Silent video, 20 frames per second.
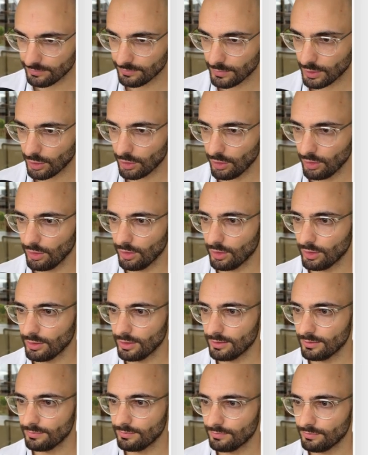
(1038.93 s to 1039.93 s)

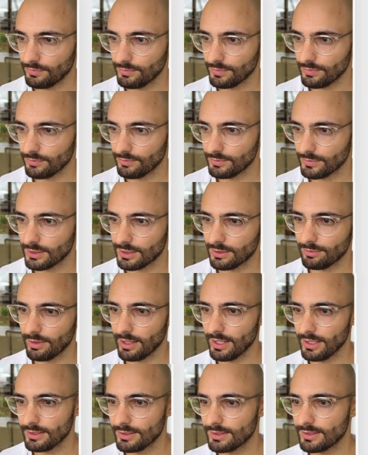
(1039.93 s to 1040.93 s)
colon
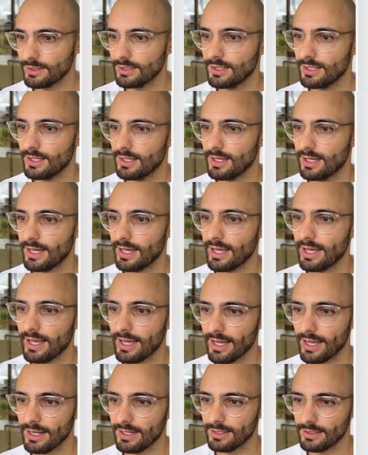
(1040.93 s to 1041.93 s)
space,
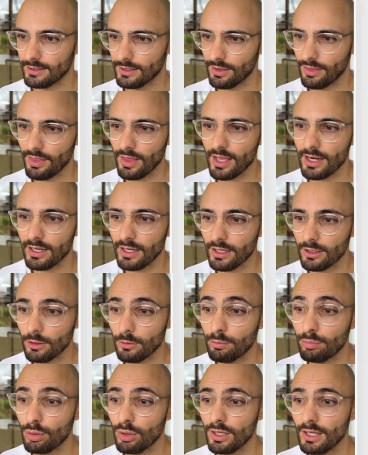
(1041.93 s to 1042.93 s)
and then it'll
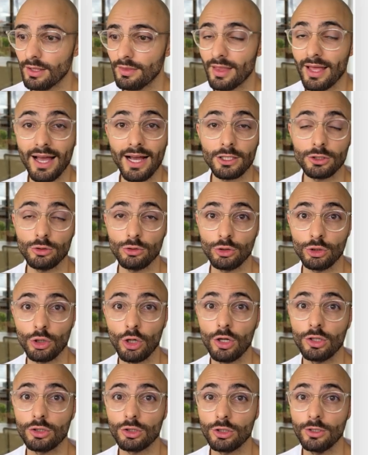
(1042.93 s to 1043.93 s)
pull in the actual
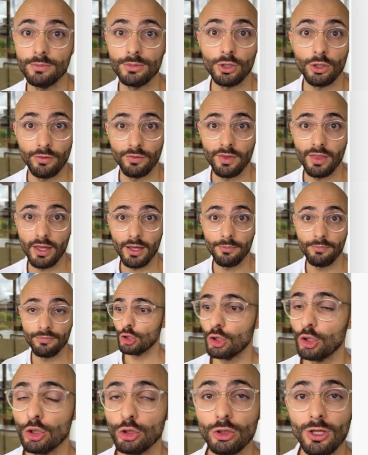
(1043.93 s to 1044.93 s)
transcript over there.
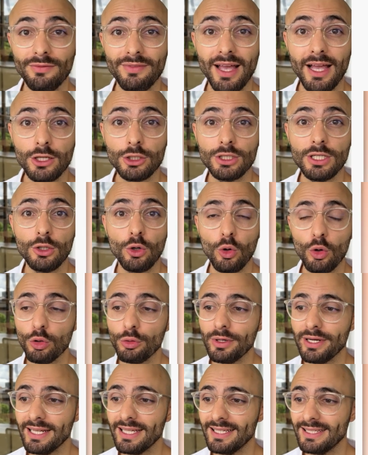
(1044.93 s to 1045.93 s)
So I've actually
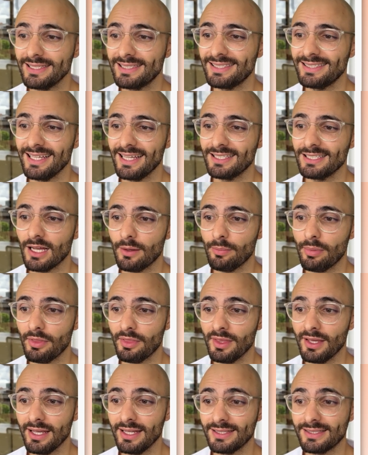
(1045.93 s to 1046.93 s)
already set up
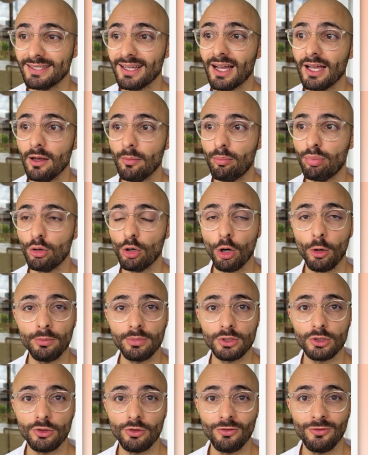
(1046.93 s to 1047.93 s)
the entire
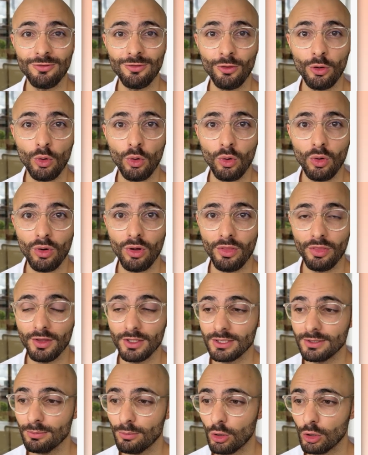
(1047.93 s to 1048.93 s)
prompt for
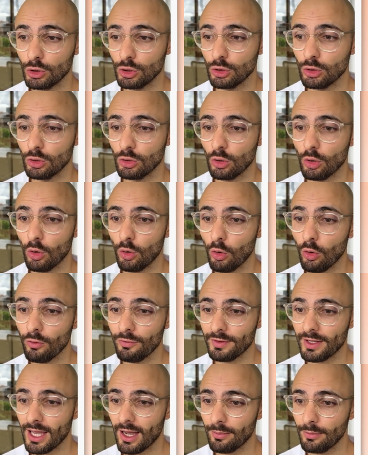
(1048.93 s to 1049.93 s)
this module
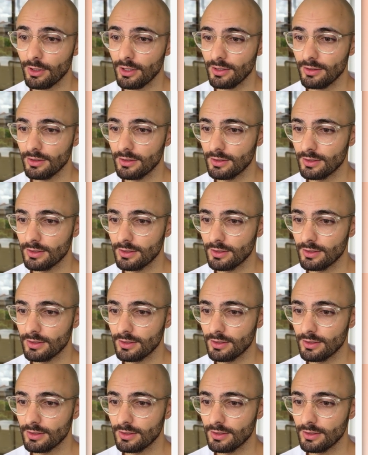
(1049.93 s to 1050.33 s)
off camera.